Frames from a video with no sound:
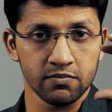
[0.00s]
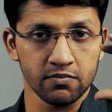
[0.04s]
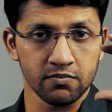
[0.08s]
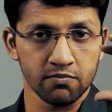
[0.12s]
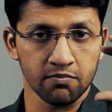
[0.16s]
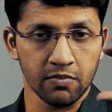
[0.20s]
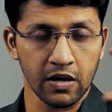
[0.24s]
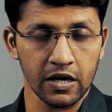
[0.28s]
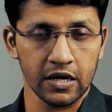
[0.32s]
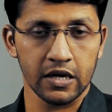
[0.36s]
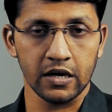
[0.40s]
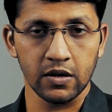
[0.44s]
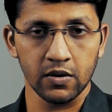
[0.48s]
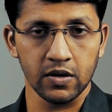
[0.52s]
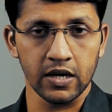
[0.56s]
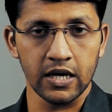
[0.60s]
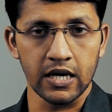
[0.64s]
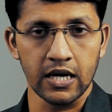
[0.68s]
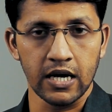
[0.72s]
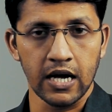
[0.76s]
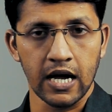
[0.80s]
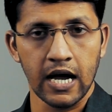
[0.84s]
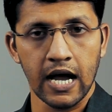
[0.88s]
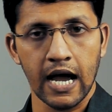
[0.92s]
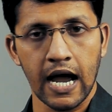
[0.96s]

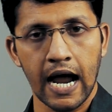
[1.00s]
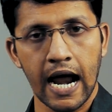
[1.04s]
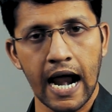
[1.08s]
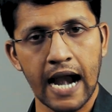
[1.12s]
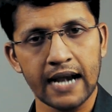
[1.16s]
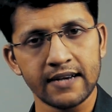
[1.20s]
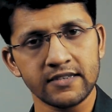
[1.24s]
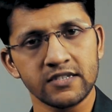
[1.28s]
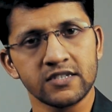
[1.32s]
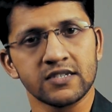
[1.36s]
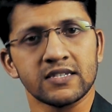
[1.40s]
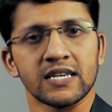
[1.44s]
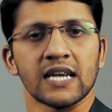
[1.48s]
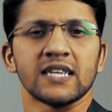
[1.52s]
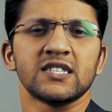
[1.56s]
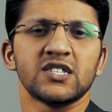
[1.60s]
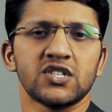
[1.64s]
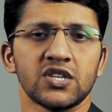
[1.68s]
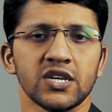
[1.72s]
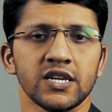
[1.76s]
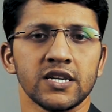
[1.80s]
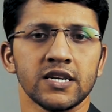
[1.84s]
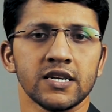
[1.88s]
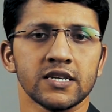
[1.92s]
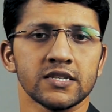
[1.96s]
Mercury and
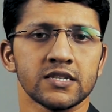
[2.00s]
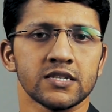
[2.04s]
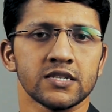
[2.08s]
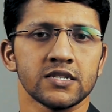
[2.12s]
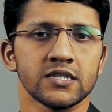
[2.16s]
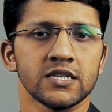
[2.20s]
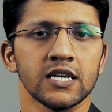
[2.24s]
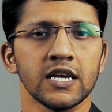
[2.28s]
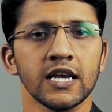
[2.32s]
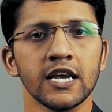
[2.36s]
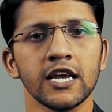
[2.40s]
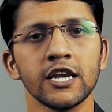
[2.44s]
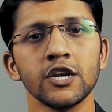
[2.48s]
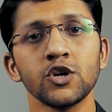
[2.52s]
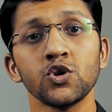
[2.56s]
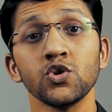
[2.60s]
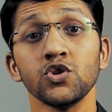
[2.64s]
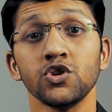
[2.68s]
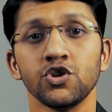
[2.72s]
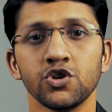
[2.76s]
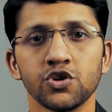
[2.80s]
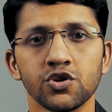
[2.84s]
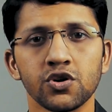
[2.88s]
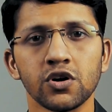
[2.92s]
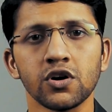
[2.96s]
Sagittarius into
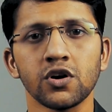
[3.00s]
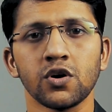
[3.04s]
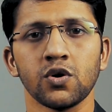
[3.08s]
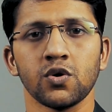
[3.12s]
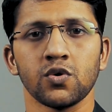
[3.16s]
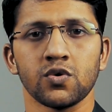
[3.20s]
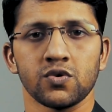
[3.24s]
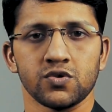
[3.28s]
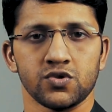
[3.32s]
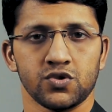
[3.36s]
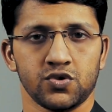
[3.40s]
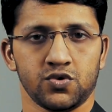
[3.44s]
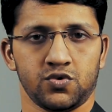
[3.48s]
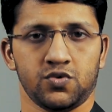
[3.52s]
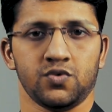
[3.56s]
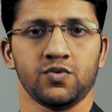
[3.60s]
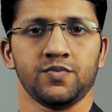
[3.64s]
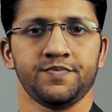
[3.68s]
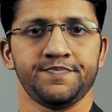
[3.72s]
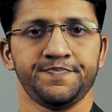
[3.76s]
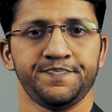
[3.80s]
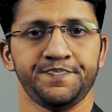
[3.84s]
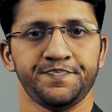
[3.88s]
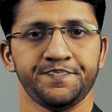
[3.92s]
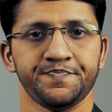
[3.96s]
your horoscope.
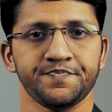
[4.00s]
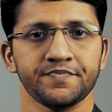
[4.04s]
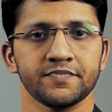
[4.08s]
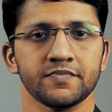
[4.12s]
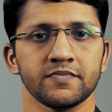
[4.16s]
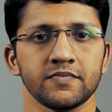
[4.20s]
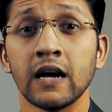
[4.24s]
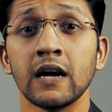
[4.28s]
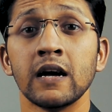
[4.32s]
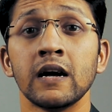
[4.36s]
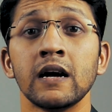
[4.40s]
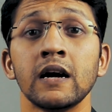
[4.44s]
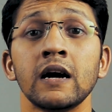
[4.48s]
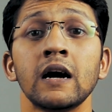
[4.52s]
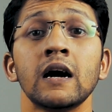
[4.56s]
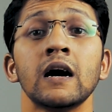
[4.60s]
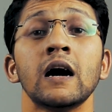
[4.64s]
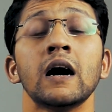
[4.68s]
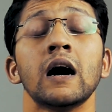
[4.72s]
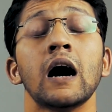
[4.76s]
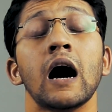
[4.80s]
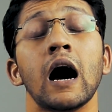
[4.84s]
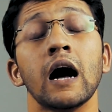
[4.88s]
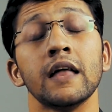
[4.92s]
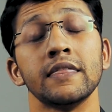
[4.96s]

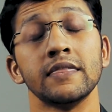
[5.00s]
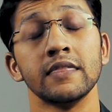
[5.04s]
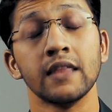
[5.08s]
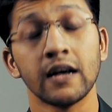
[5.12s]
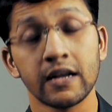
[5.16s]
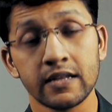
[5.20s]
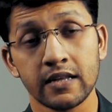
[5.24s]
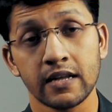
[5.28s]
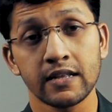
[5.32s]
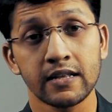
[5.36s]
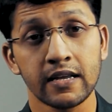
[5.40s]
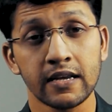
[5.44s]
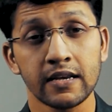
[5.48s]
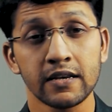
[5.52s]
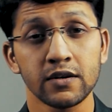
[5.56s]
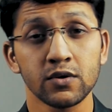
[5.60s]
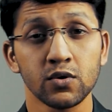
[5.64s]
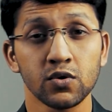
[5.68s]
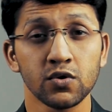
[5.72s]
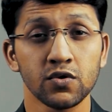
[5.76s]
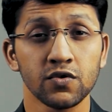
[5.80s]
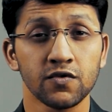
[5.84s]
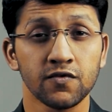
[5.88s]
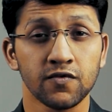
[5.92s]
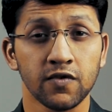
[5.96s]
Another thing to
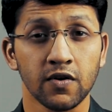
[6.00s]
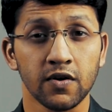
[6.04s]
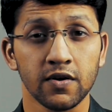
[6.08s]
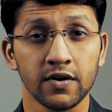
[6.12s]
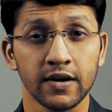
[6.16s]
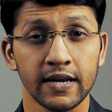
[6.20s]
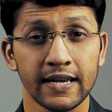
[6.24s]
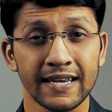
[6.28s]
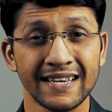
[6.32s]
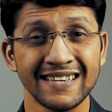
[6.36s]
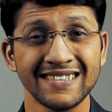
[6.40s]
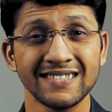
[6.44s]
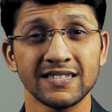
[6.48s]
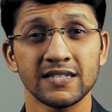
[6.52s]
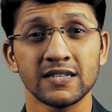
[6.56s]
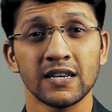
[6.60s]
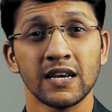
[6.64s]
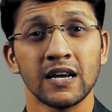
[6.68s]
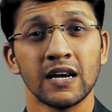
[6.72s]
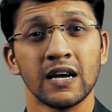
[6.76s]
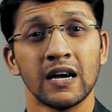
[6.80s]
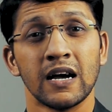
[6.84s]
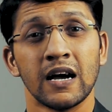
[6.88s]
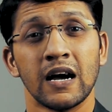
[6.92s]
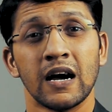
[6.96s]
look for is
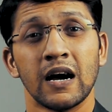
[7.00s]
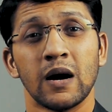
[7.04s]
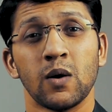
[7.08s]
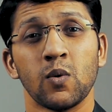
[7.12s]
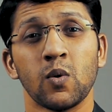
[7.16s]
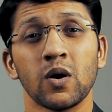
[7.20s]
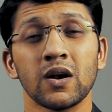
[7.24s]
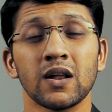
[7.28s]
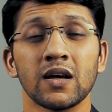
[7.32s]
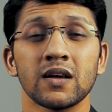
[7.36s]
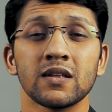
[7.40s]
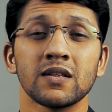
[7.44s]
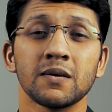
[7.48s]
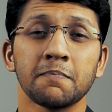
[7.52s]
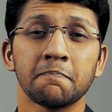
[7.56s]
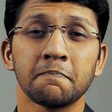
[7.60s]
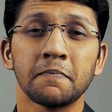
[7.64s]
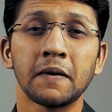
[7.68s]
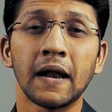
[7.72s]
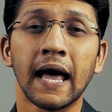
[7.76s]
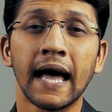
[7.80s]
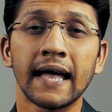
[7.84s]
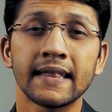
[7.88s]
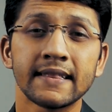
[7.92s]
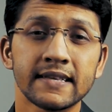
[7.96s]
what are the
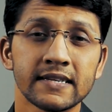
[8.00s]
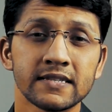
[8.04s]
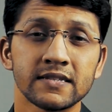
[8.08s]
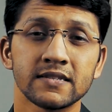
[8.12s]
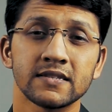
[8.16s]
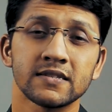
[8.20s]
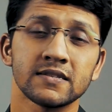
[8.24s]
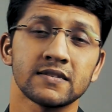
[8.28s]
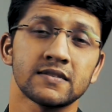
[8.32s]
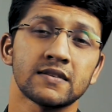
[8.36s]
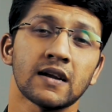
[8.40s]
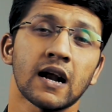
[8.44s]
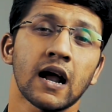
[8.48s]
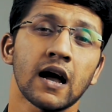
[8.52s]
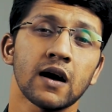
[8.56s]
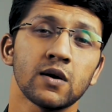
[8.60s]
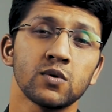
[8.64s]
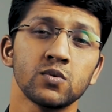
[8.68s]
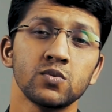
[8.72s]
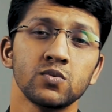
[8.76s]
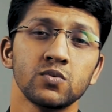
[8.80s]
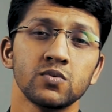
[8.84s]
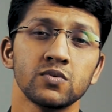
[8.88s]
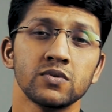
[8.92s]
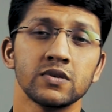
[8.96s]
planets
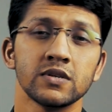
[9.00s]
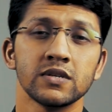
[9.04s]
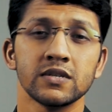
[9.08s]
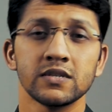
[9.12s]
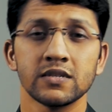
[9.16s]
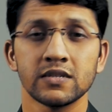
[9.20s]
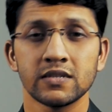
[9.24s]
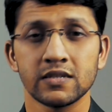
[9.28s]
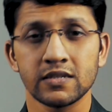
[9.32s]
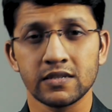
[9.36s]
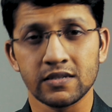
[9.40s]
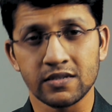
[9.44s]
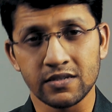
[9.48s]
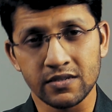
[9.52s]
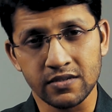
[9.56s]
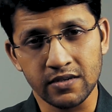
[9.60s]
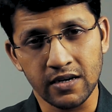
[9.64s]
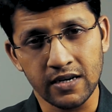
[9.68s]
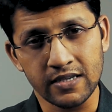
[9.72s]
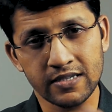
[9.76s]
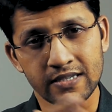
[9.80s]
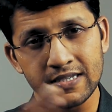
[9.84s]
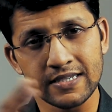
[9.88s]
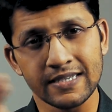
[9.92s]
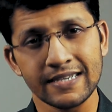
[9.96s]
Rahu is
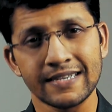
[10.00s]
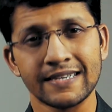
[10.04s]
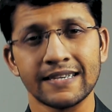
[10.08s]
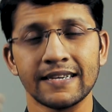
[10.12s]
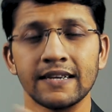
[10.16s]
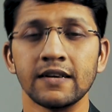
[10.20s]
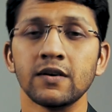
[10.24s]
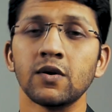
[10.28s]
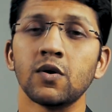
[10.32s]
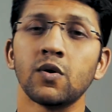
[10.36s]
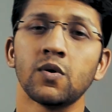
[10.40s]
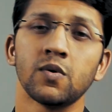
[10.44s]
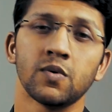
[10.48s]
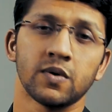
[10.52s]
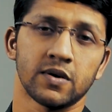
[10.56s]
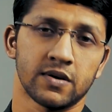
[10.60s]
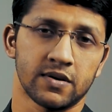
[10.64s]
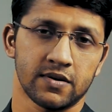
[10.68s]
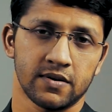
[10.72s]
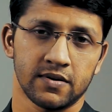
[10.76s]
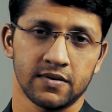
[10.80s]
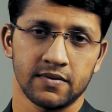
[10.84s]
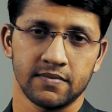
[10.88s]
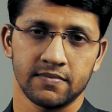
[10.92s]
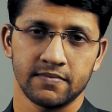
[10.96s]
transiting over.
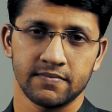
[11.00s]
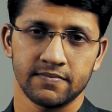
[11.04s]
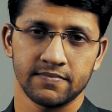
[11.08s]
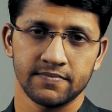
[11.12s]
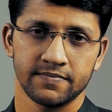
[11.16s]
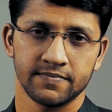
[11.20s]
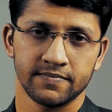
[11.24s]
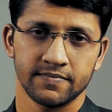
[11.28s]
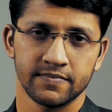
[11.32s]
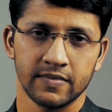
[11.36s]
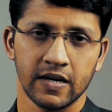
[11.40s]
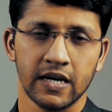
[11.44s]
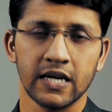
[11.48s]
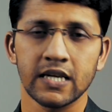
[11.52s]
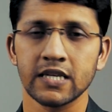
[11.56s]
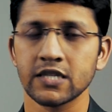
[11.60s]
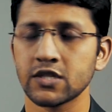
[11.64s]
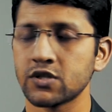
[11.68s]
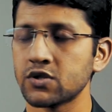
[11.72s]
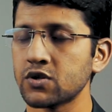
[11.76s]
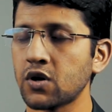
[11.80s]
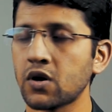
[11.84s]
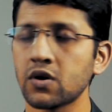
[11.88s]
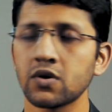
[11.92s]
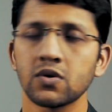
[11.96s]
It
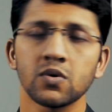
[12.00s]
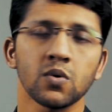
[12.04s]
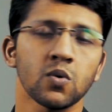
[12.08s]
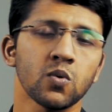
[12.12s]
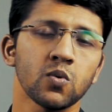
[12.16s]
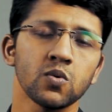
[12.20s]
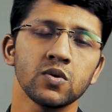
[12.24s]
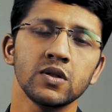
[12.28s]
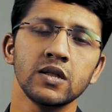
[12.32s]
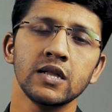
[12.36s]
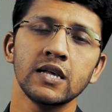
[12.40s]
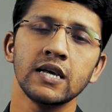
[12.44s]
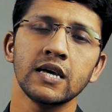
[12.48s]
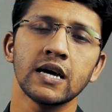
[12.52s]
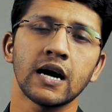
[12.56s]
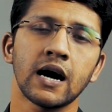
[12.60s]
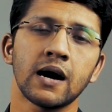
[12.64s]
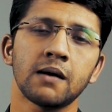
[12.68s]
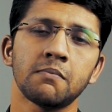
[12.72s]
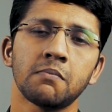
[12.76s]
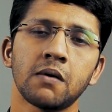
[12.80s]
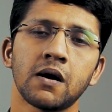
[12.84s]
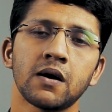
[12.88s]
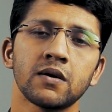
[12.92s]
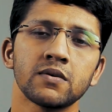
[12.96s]
is not only
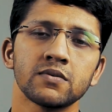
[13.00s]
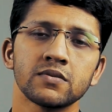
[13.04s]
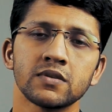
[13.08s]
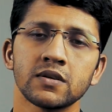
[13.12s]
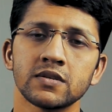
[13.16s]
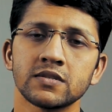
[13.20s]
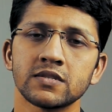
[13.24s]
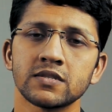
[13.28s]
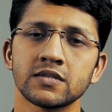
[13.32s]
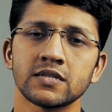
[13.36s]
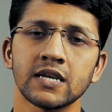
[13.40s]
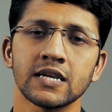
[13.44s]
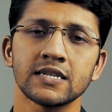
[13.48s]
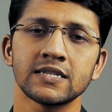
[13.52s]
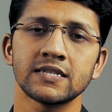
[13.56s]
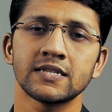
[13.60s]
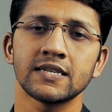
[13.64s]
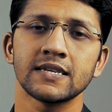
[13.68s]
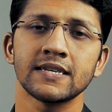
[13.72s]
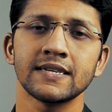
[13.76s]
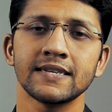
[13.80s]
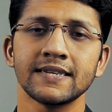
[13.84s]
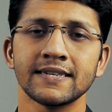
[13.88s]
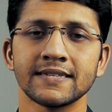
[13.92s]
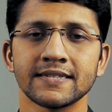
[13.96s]
about the
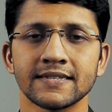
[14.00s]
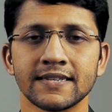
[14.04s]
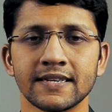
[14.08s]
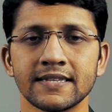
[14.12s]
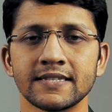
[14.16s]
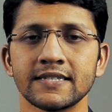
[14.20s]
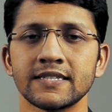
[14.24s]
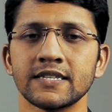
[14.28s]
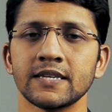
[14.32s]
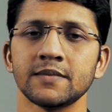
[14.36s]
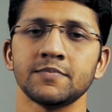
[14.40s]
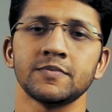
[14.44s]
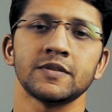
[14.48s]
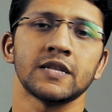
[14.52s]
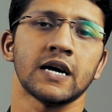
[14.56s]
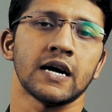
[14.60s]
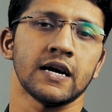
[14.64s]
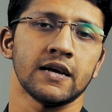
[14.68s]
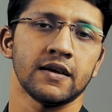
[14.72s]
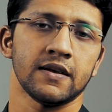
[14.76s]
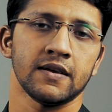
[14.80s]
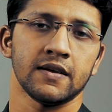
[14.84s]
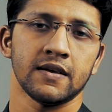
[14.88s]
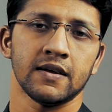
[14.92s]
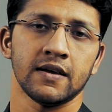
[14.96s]
Sagittarius and Gemini.